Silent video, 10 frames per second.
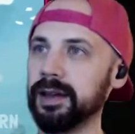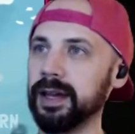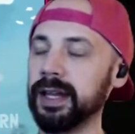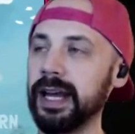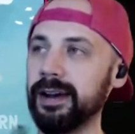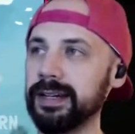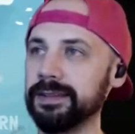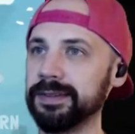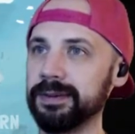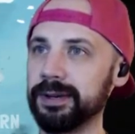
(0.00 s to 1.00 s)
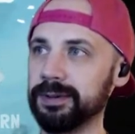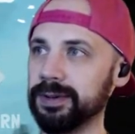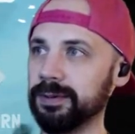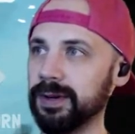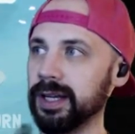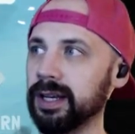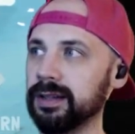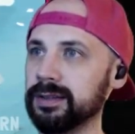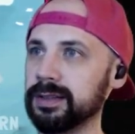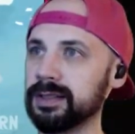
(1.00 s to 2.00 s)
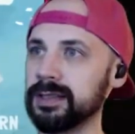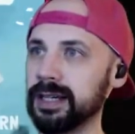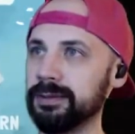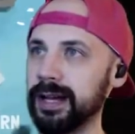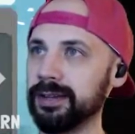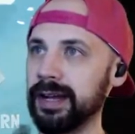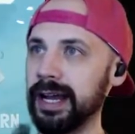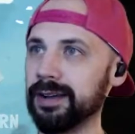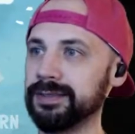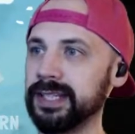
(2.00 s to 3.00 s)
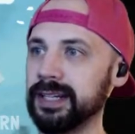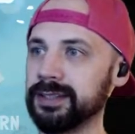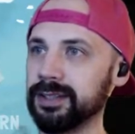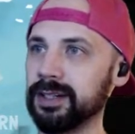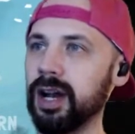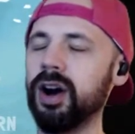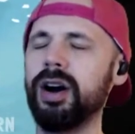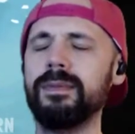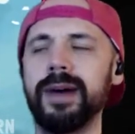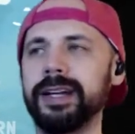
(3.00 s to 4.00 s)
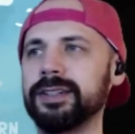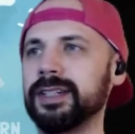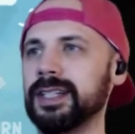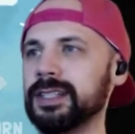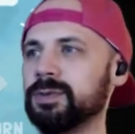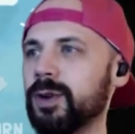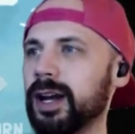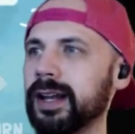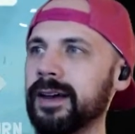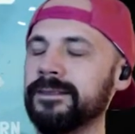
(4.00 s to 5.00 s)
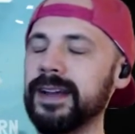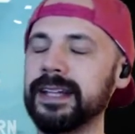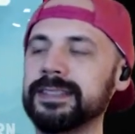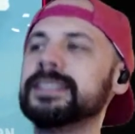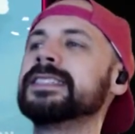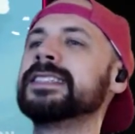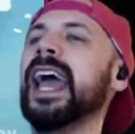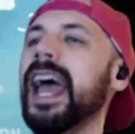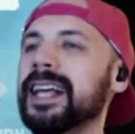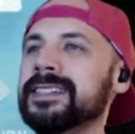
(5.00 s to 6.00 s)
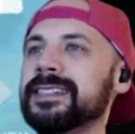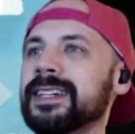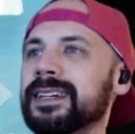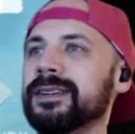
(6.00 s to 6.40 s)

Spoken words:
And now I definitely want to roll the 1, because I'd rather have Taser. Oh my goodness, what a fantastic